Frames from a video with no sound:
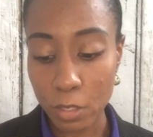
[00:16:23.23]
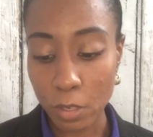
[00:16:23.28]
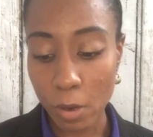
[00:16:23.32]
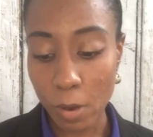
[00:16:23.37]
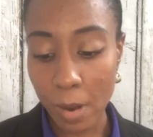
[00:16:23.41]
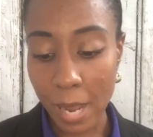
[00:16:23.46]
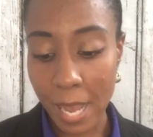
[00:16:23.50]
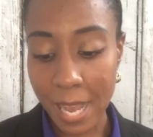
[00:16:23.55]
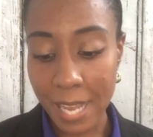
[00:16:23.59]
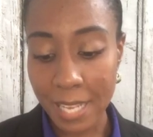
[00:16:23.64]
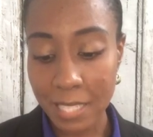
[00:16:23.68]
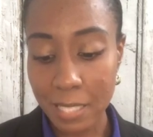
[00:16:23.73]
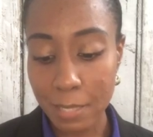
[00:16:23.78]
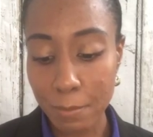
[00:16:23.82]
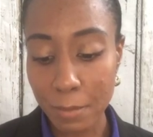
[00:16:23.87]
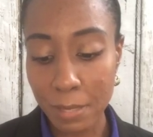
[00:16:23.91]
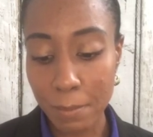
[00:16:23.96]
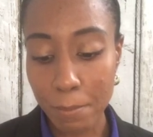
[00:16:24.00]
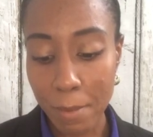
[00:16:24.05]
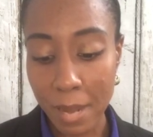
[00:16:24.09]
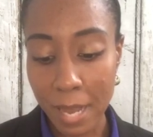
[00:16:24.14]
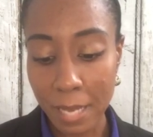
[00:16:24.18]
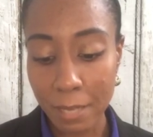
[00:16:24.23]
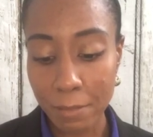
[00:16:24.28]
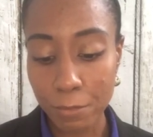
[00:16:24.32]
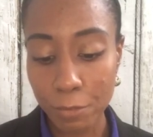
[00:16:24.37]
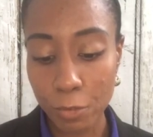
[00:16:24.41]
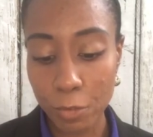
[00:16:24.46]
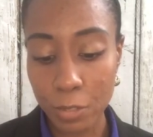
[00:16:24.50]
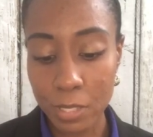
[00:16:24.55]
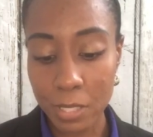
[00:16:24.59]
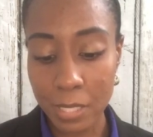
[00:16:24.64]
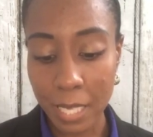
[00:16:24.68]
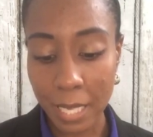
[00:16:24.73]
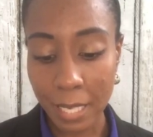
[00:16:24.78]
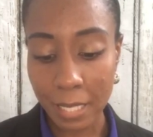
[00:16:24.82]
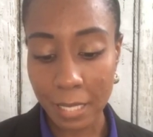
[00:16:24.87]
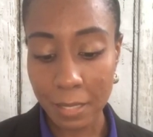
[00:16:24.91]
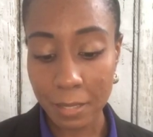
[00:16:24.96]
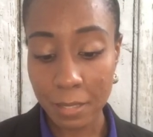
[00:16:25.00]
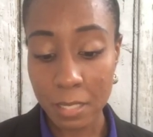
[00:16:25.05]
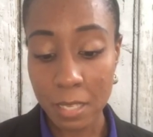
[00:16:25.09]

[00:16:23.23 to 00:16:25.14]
Her eyes meet mine for a second.